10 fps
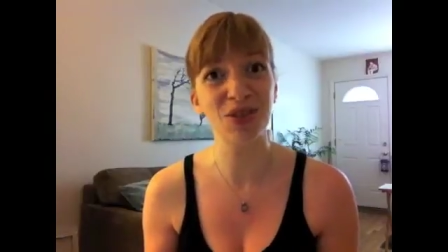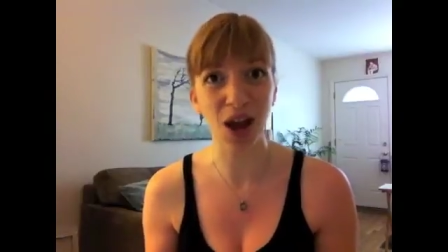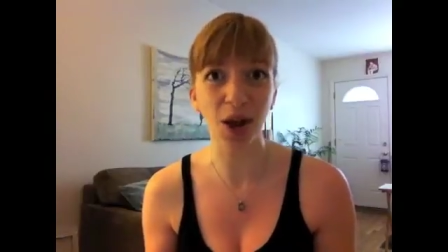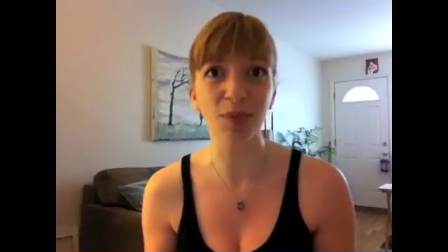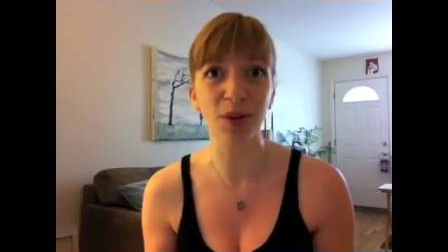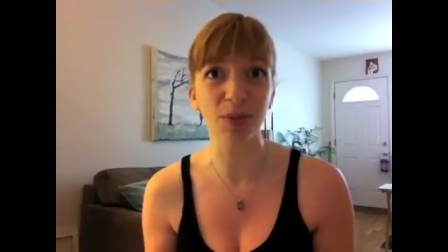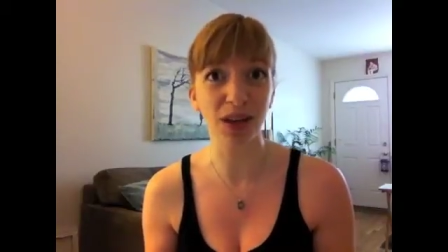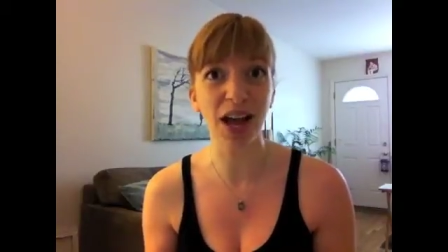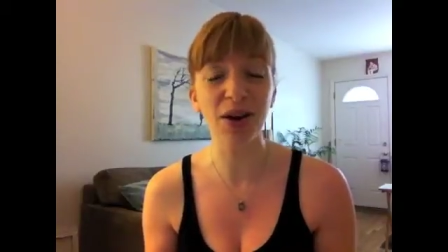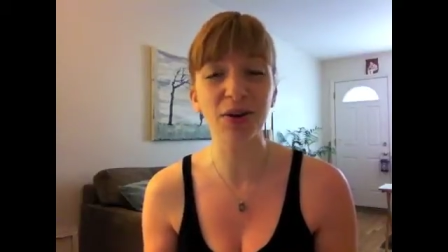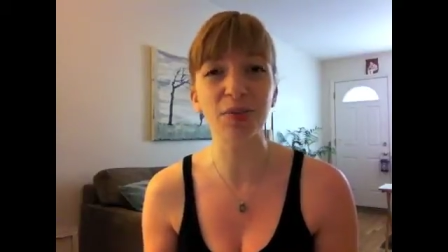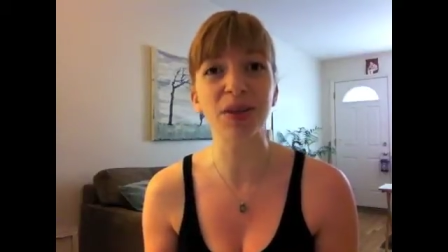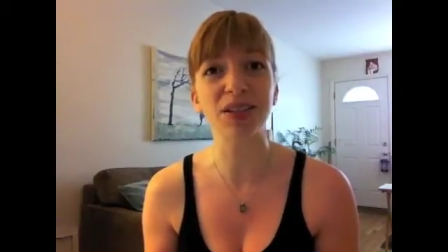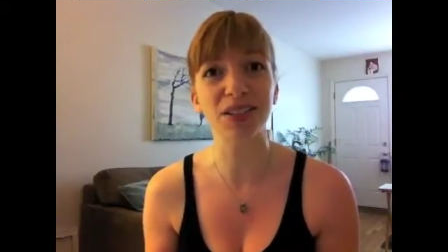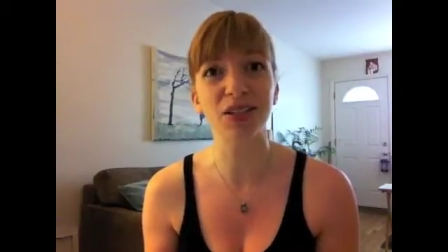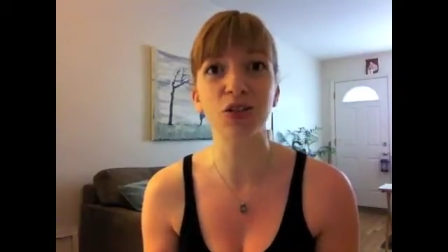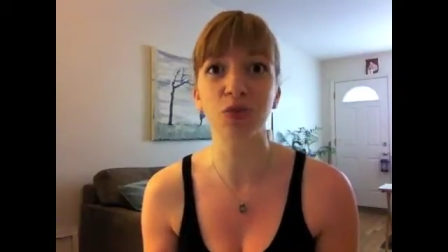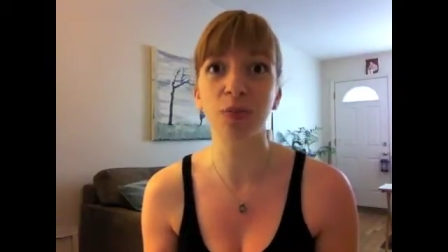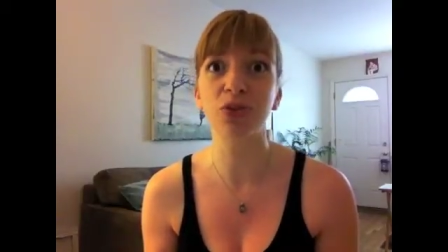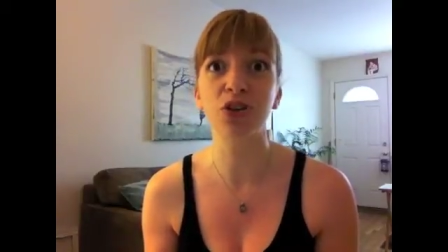knock people out because it
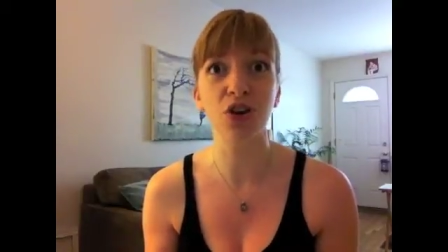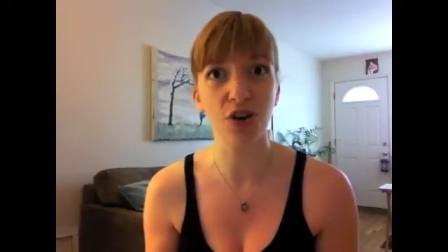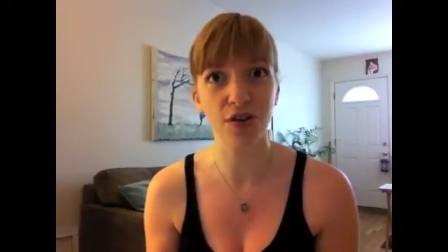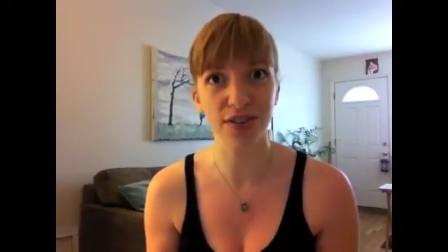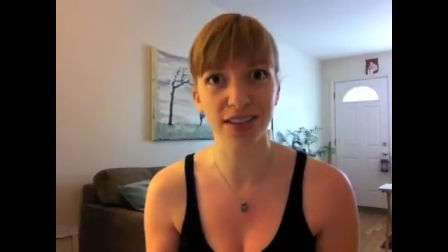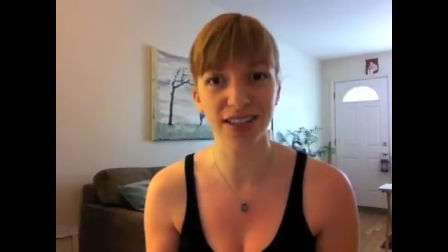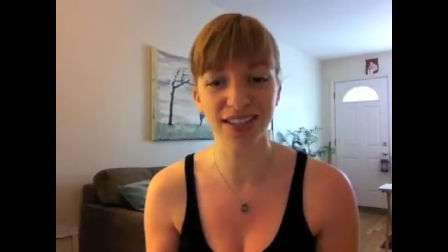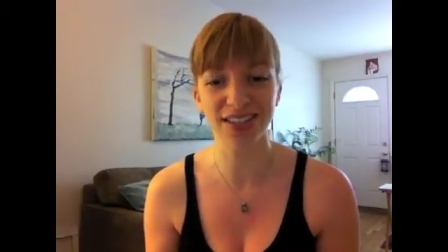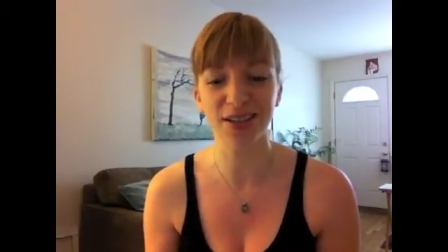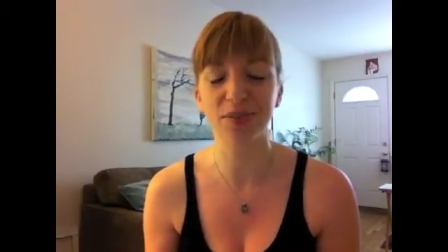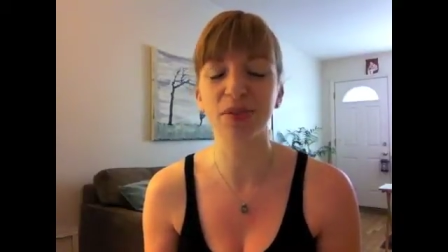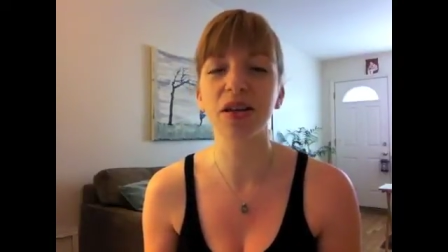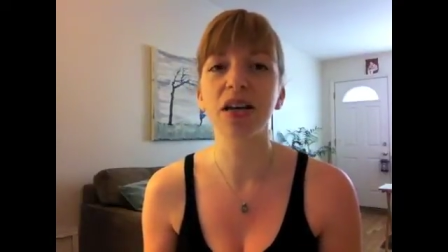disrupts your nervous system